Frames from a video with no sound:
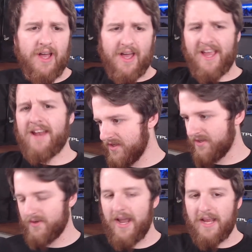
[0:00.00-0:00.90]
again, so
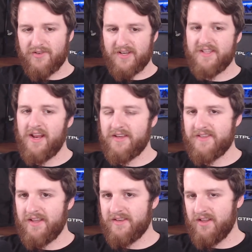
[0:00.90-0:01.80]
it's quite interesting. As I
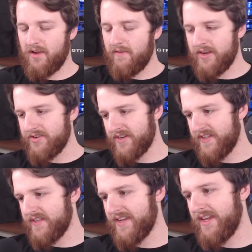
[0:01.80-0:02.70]
said, there's a lot of
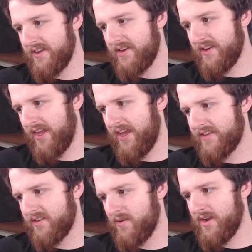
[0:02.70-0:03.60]
interesting take, and it
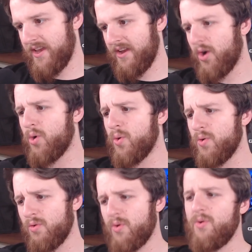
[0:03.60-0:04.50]
is quite a
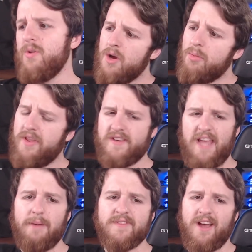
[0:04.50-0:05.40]
cool rule, but at the
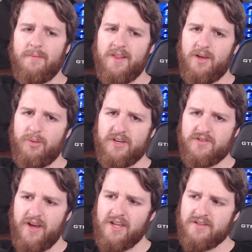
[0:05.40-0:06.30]
same time a little bit
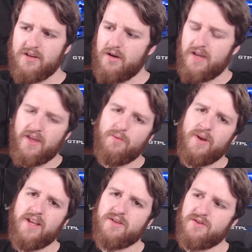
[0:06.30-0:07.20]
strange. And I think we
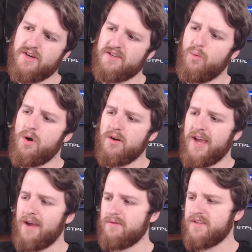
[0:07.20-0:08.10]
need to address what
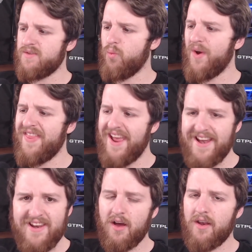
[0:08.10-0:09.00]
counts as
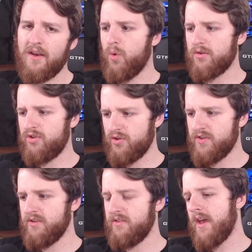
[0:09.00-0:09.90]
within and what
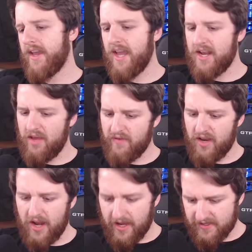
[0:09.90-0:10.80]
doesn't. Again, if
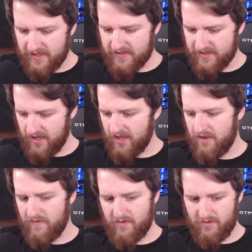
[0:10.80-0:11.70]
in ITC,
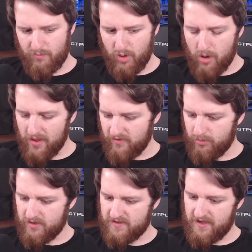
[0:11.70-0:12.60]
if the bottom level
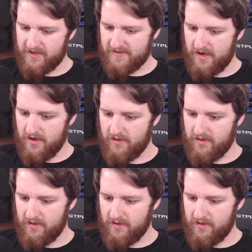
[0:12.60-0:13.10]
blocks line of sight,